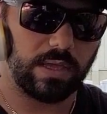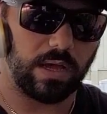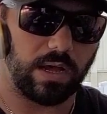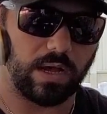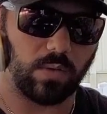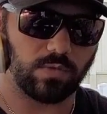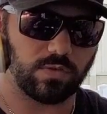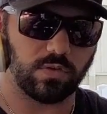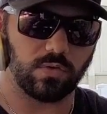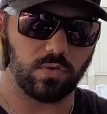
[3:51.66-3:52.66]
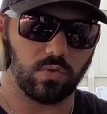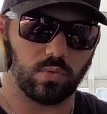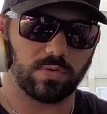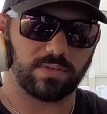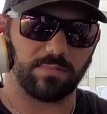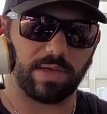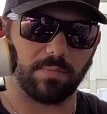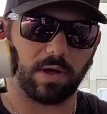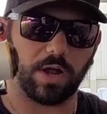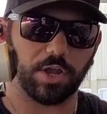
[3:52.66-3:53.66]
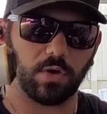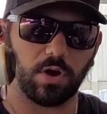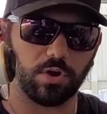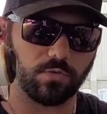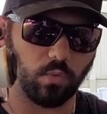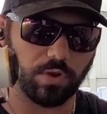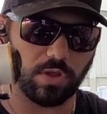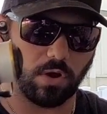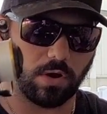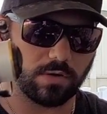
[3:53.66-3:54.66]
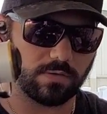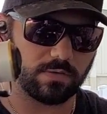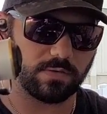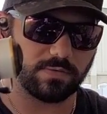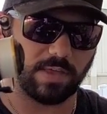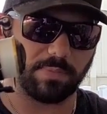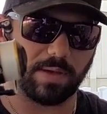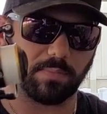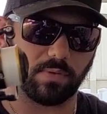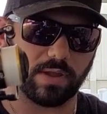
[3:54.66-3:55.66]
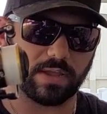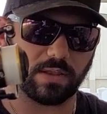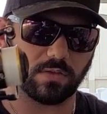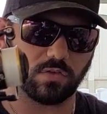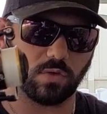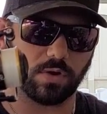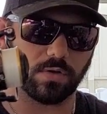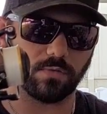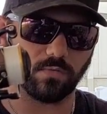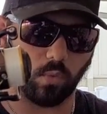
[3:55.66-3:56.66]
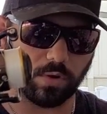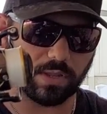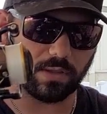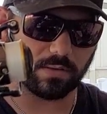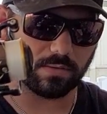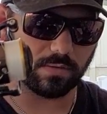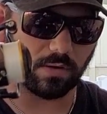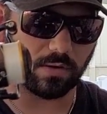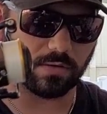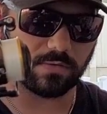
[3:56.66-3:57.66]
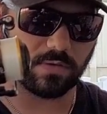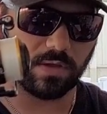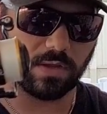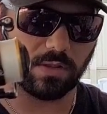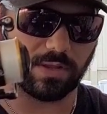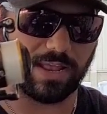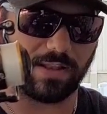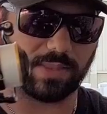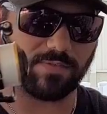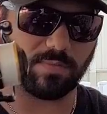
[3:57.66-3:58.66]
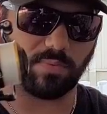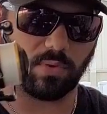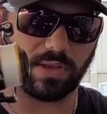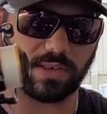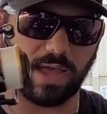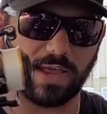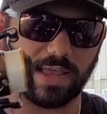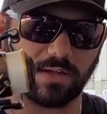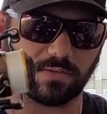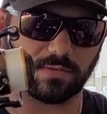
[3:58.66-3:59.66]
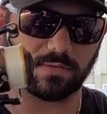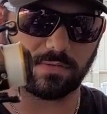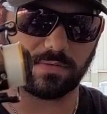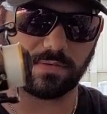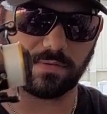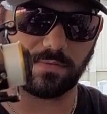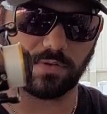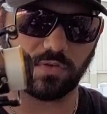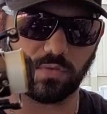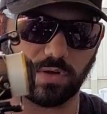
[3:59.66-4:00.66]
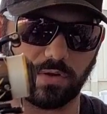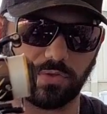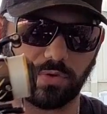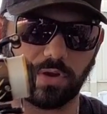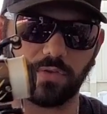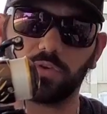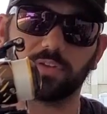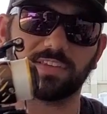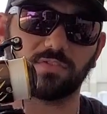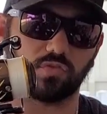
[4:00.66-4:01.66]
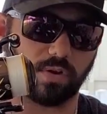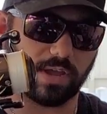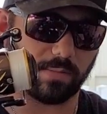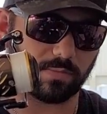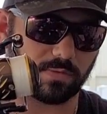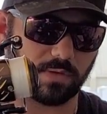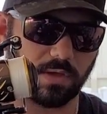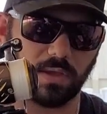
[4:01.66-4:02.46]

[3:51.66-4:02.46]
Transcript: Let's do 10-pound mono, 140 yards, 10-pound braid, 240 yards. Looking at 11.9 ounces for this reel, 337 grams.